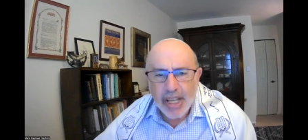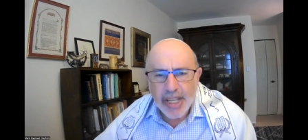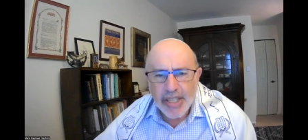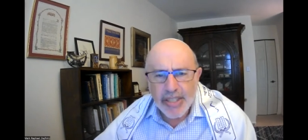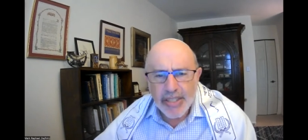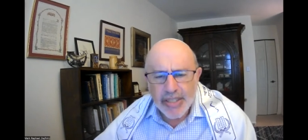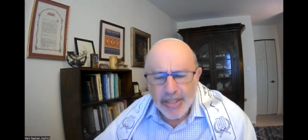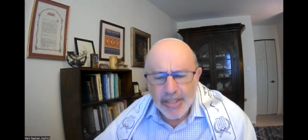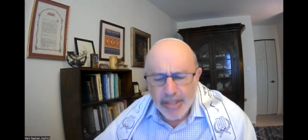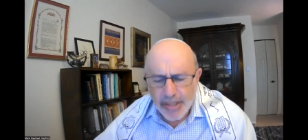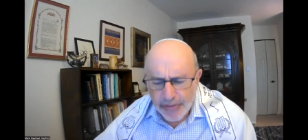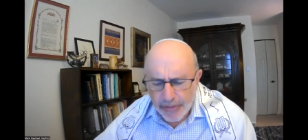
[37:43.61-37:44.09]

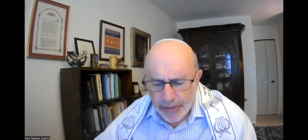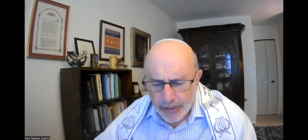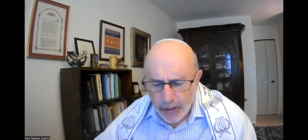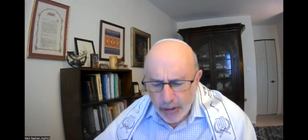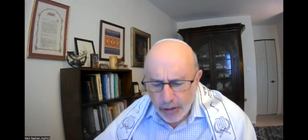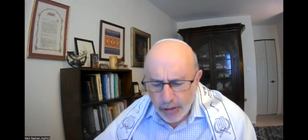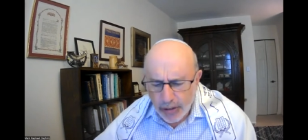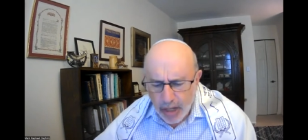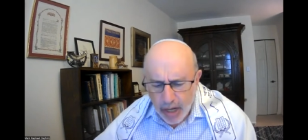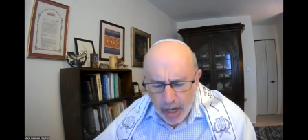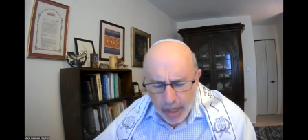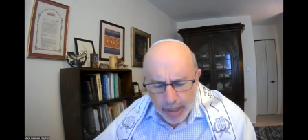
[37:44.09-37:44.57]
It's a
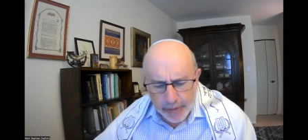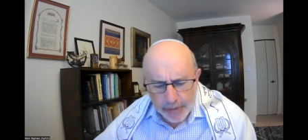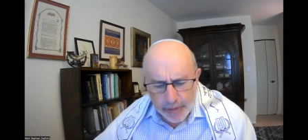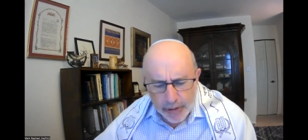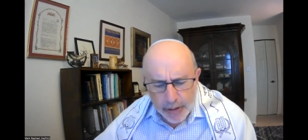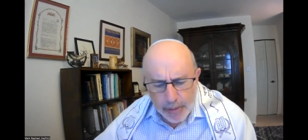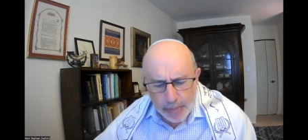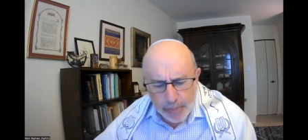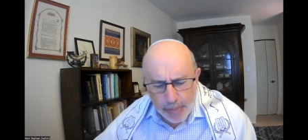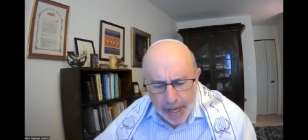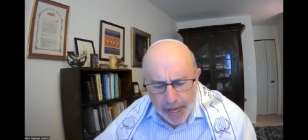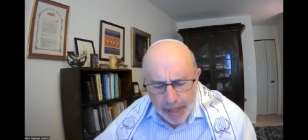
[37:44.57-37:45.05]
difficult kind of
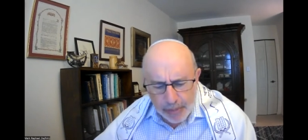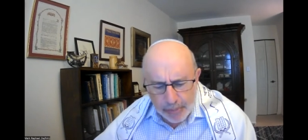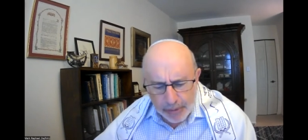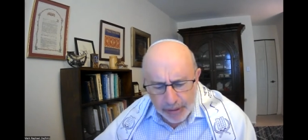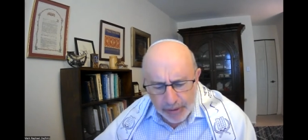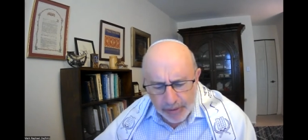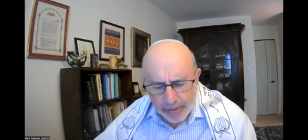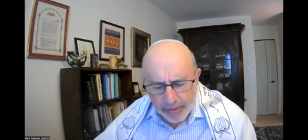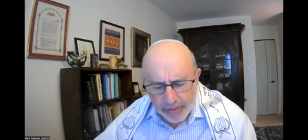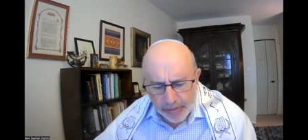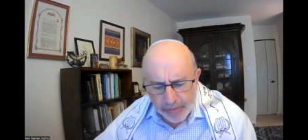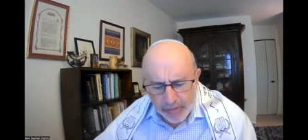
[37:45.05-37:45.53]

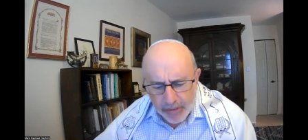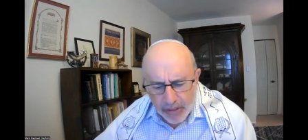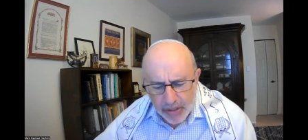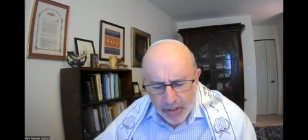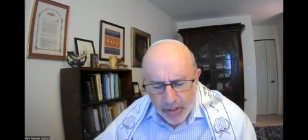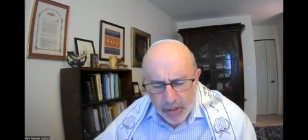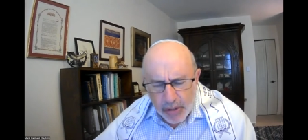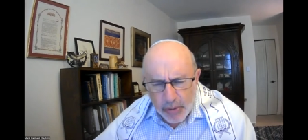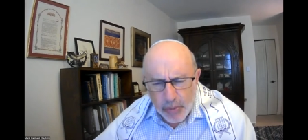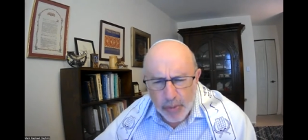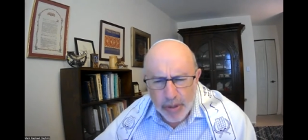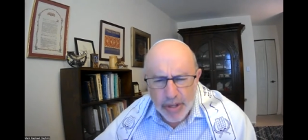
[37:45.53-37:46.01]
commandment.
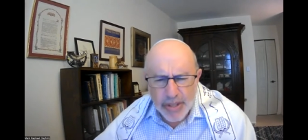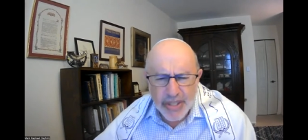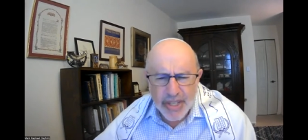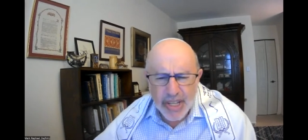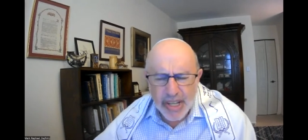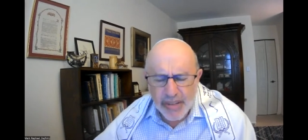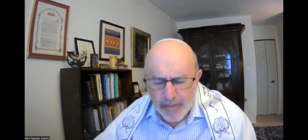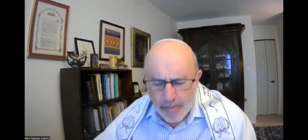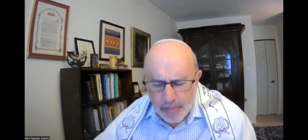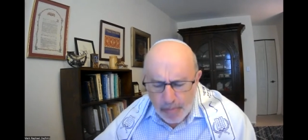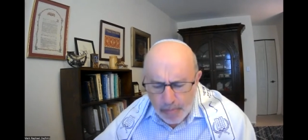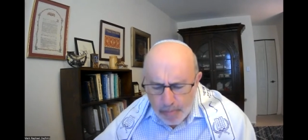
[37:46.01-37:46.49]
What does it
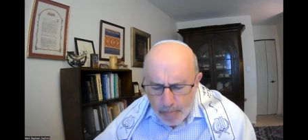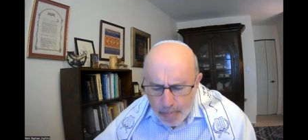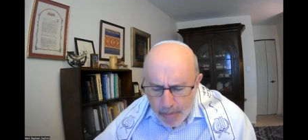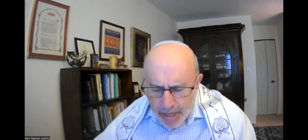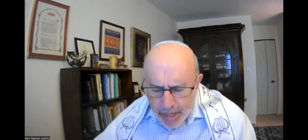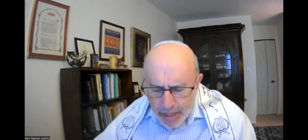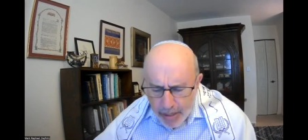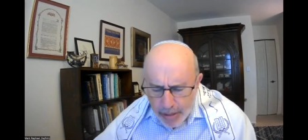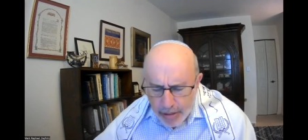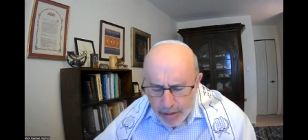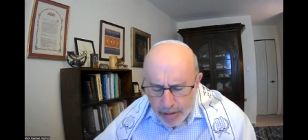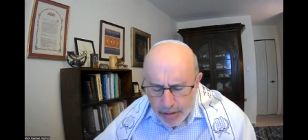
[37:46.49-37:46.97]
even
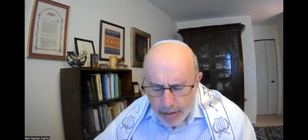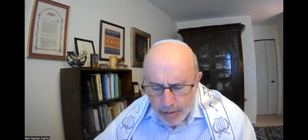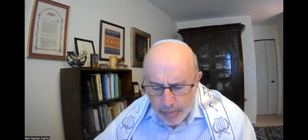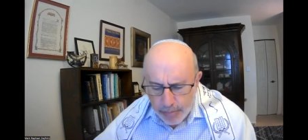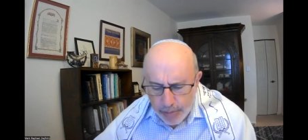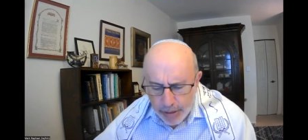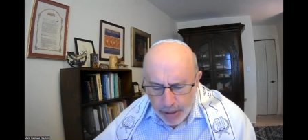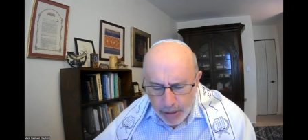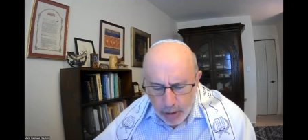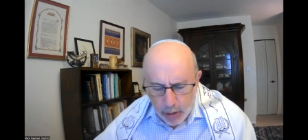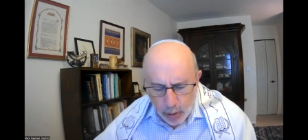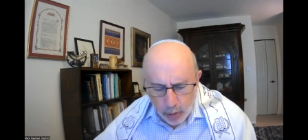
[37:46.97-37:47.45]
mean to
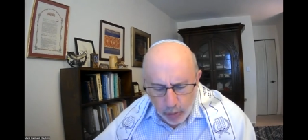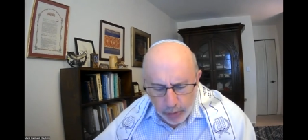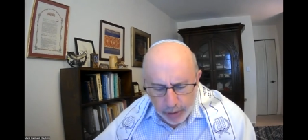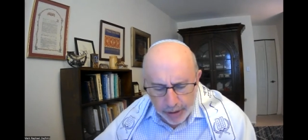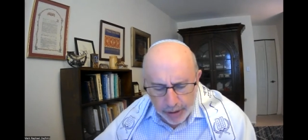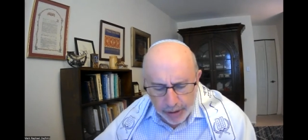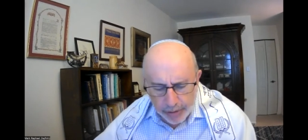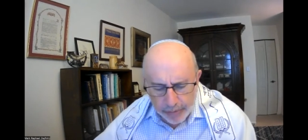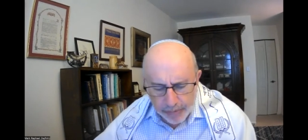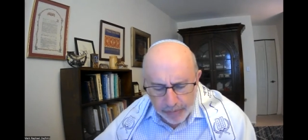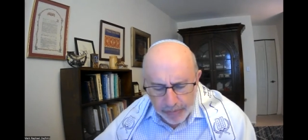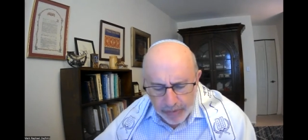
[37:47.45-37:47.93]
be
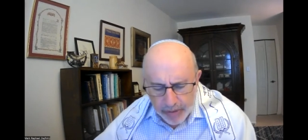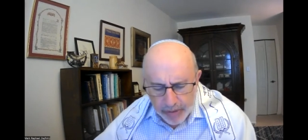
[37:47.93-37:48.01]
holy?